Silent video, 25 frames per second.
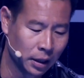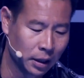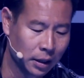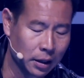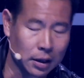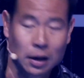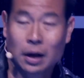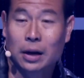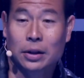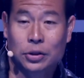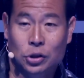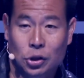
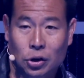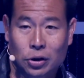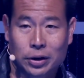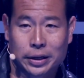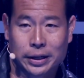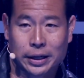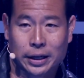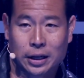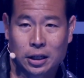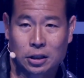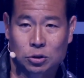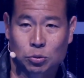call it 30
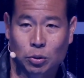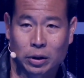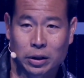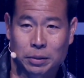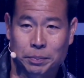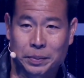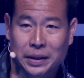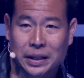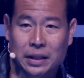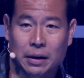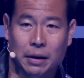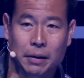years, whether it
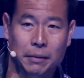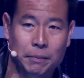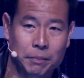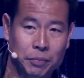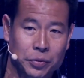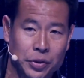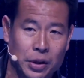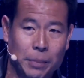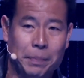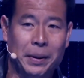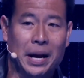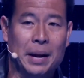be the
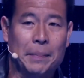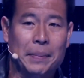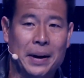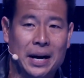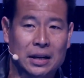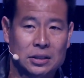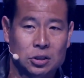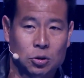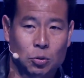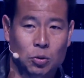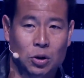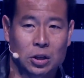PayPals
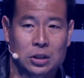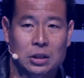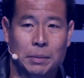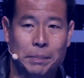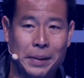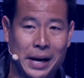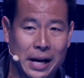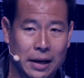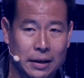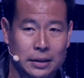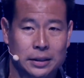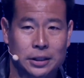of the world, the
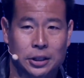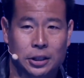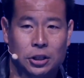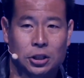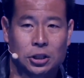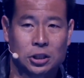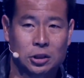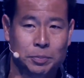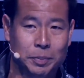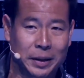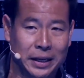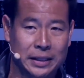
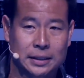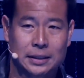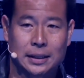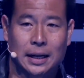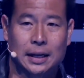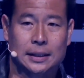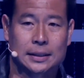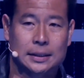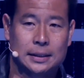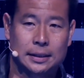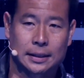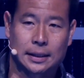Palantirs,
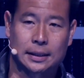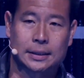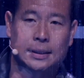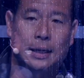SpaceXs, et